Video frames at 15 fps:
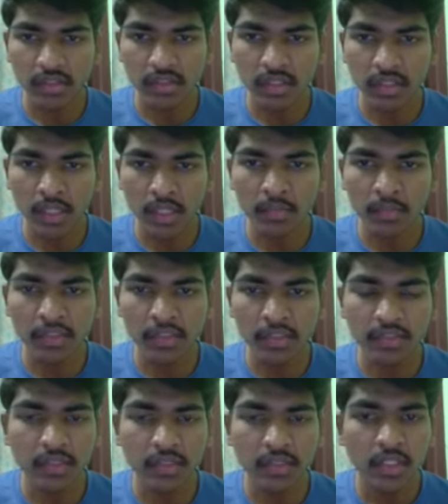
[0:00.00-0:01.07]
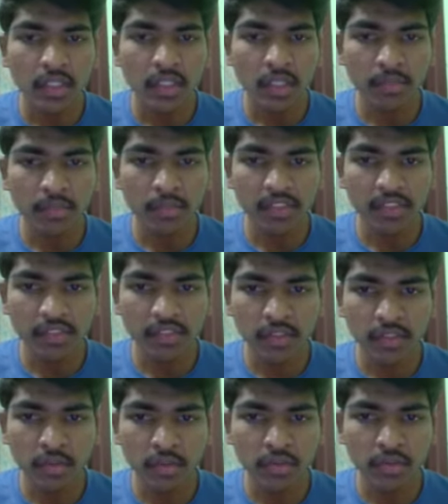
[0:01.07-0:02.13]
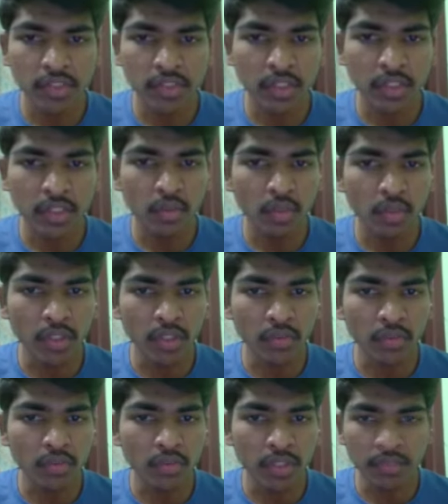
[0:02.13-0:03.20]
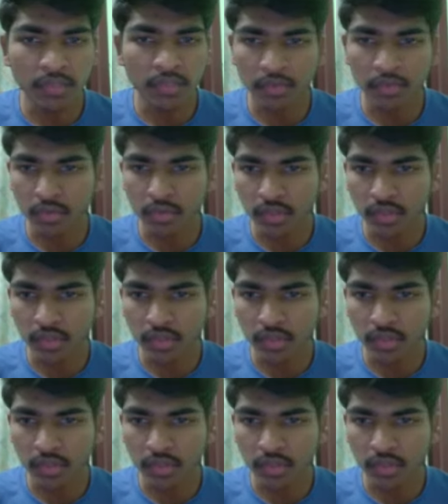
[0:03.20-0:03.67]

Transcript: numbers is equal to 0 1 2 3 4.